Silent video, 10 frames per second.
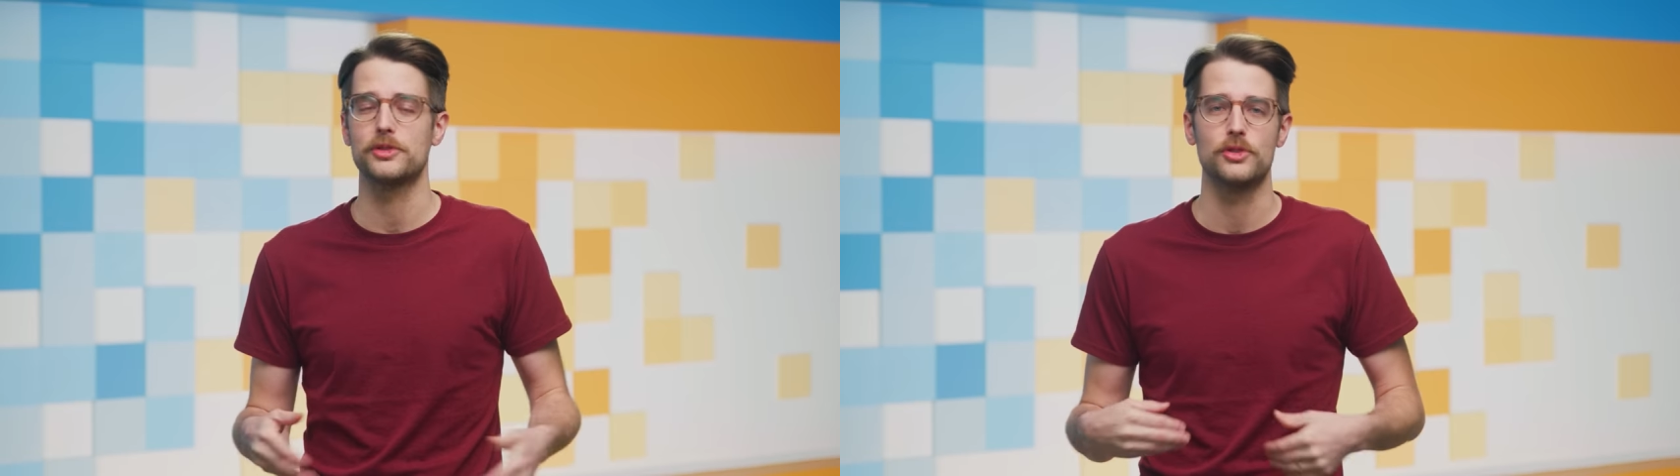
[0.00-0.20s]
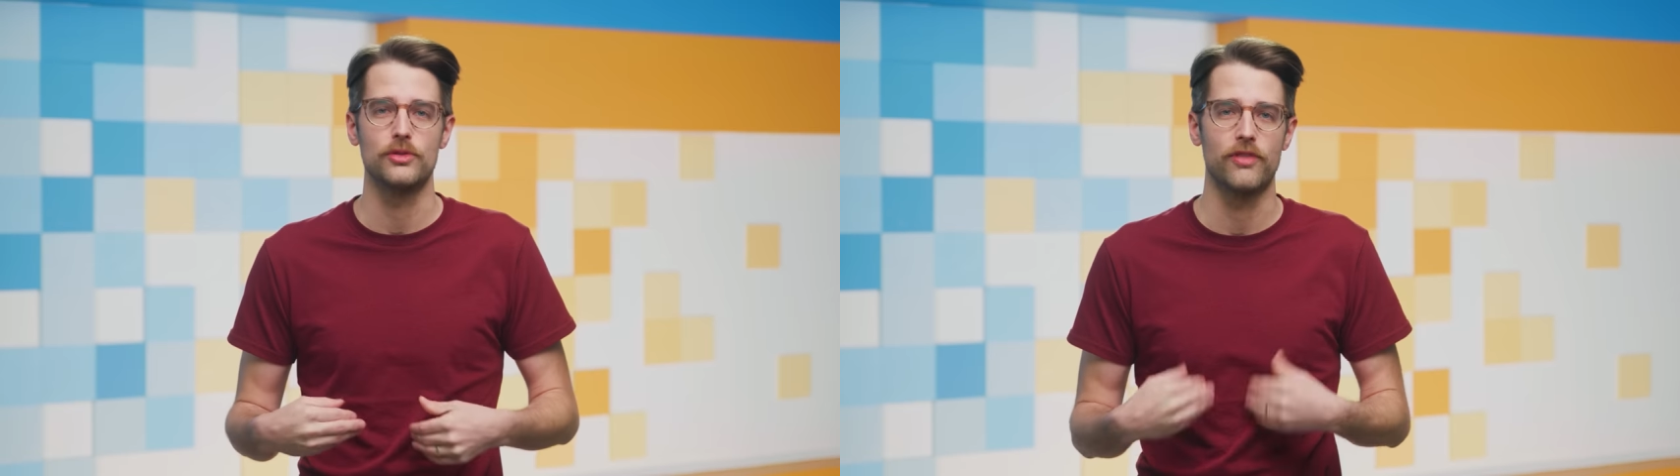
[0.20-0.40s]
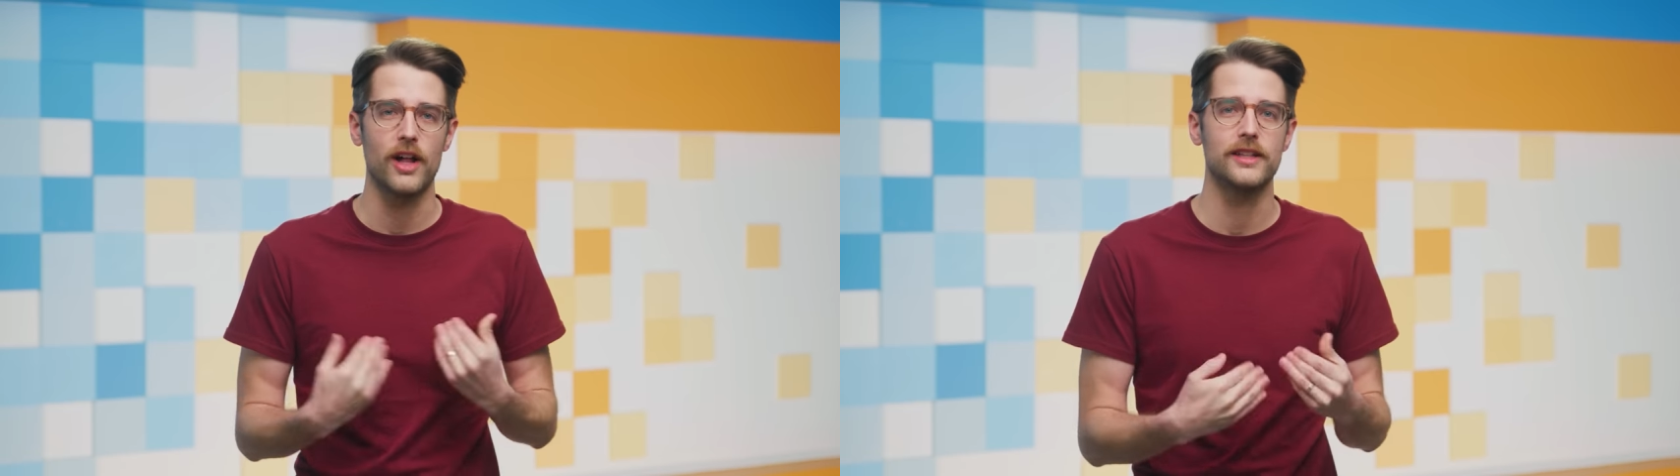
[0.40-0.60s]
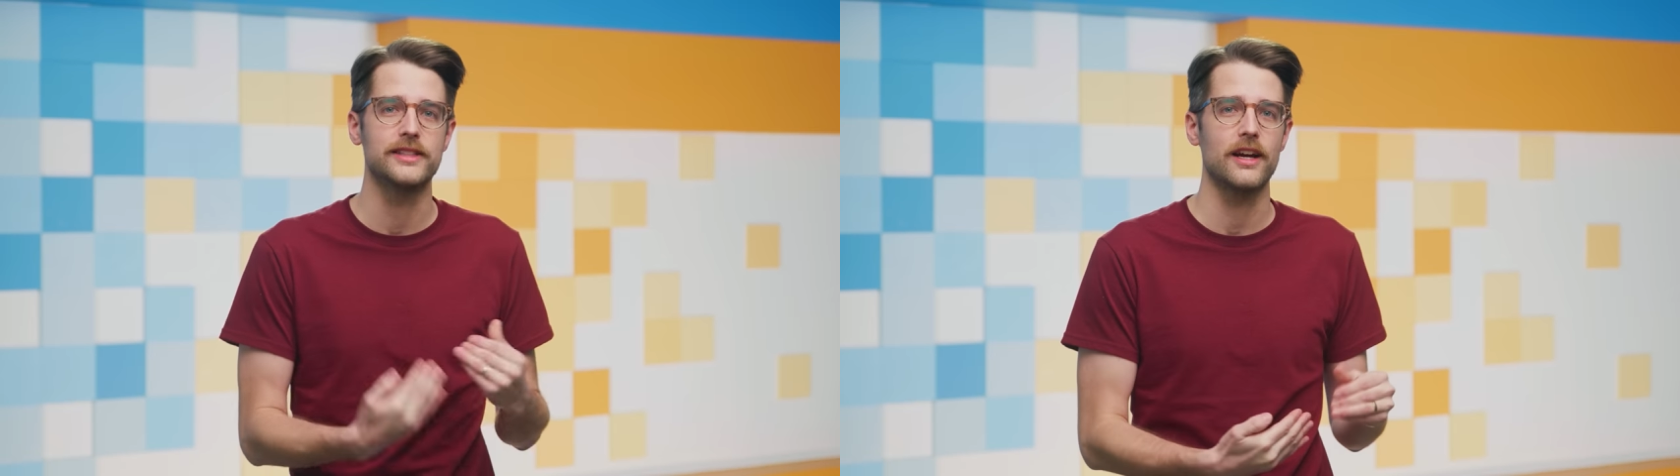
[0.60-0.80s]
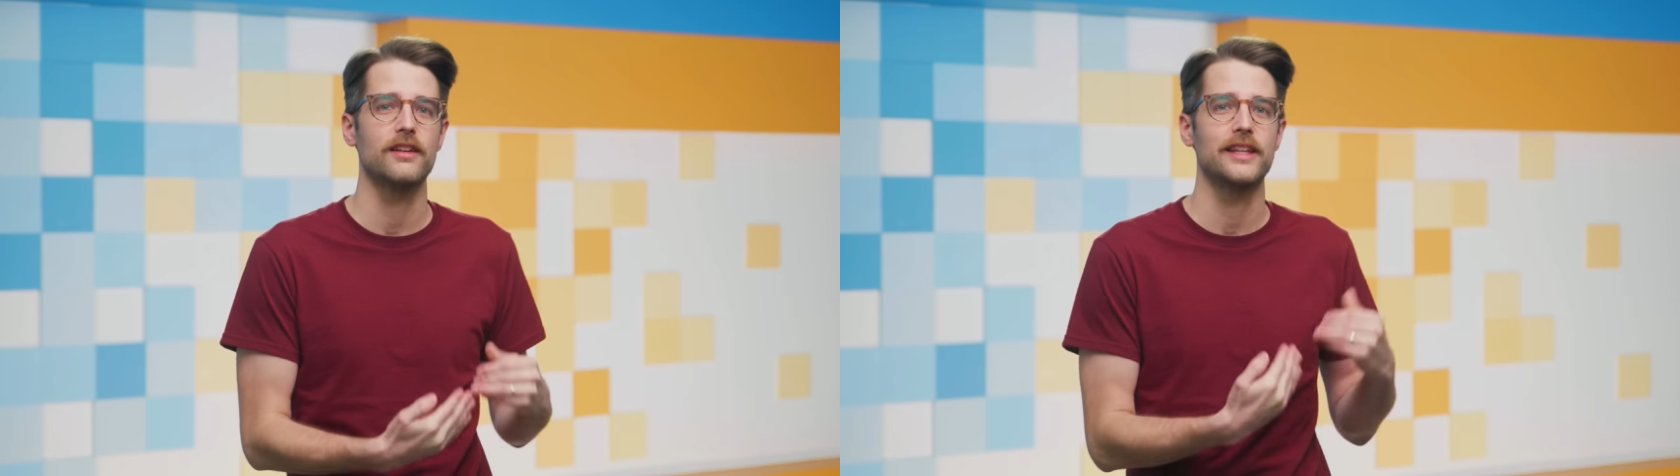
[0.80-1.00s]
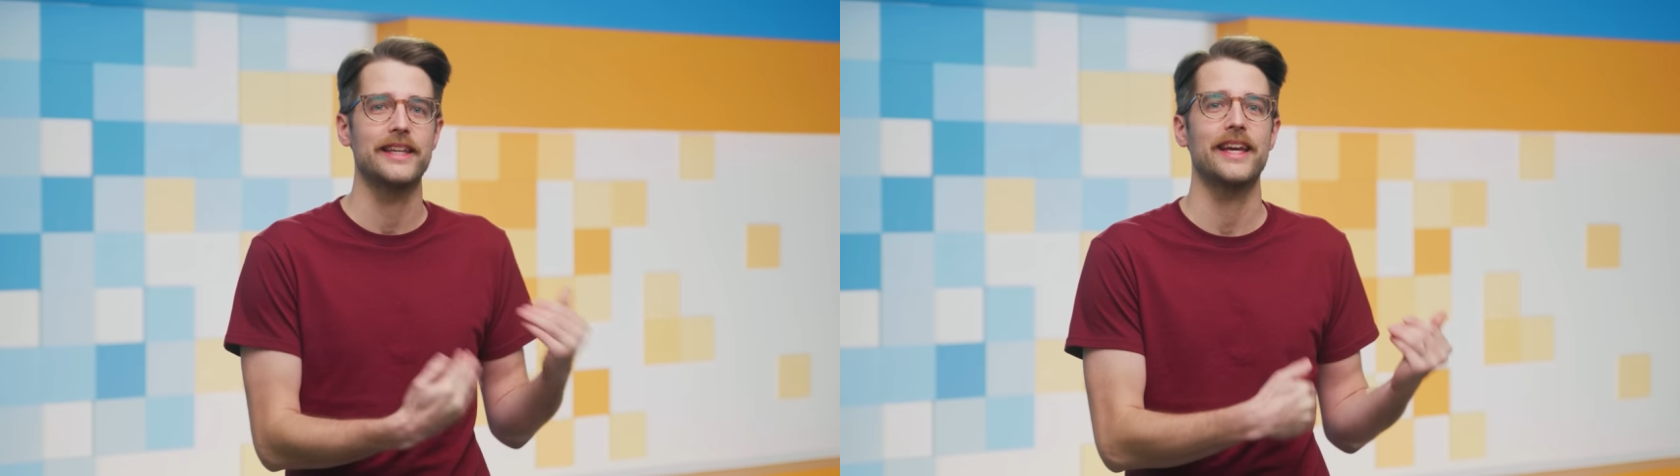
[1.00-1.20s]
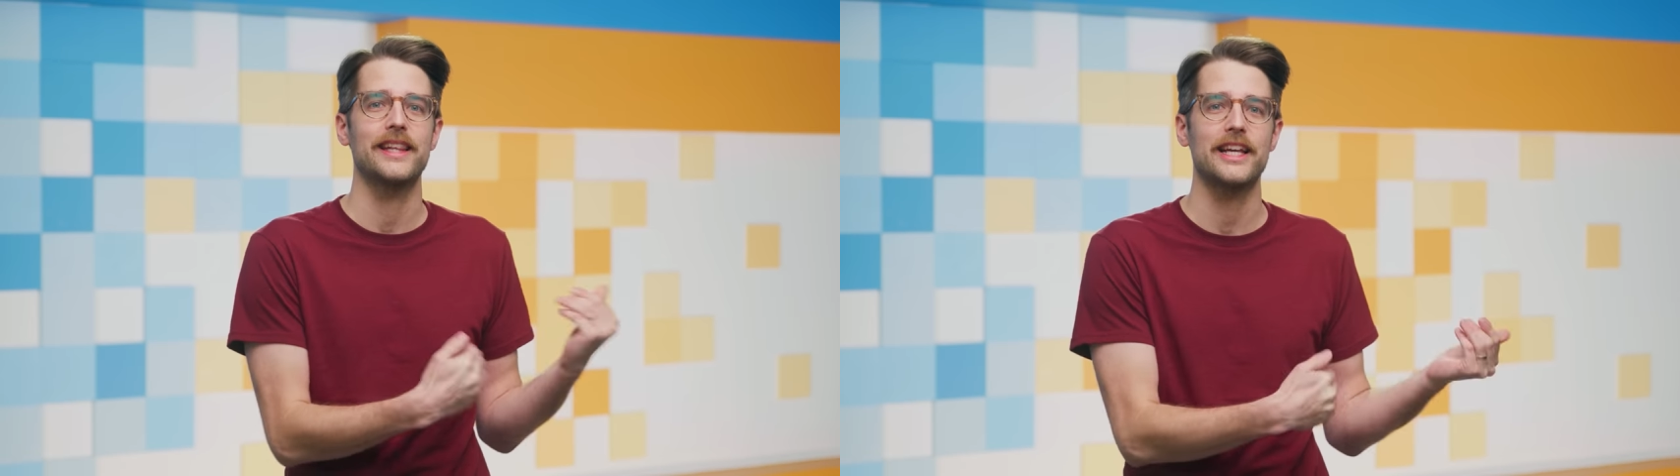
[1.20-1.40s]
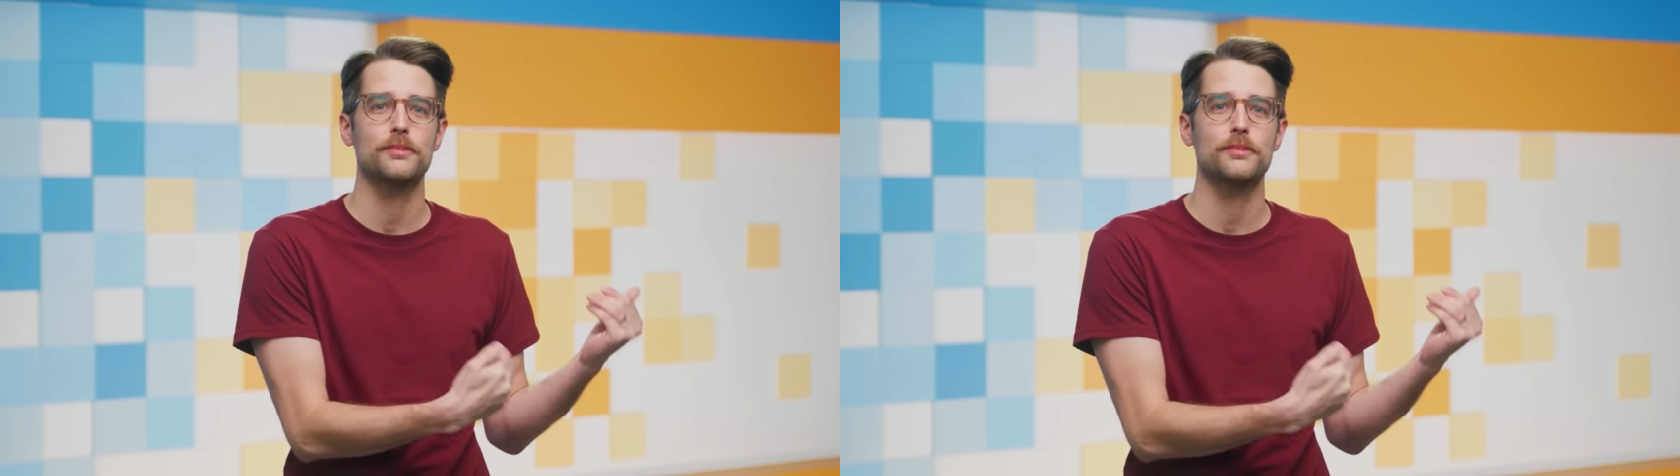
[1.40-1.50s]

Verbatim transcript: to voluntarily get less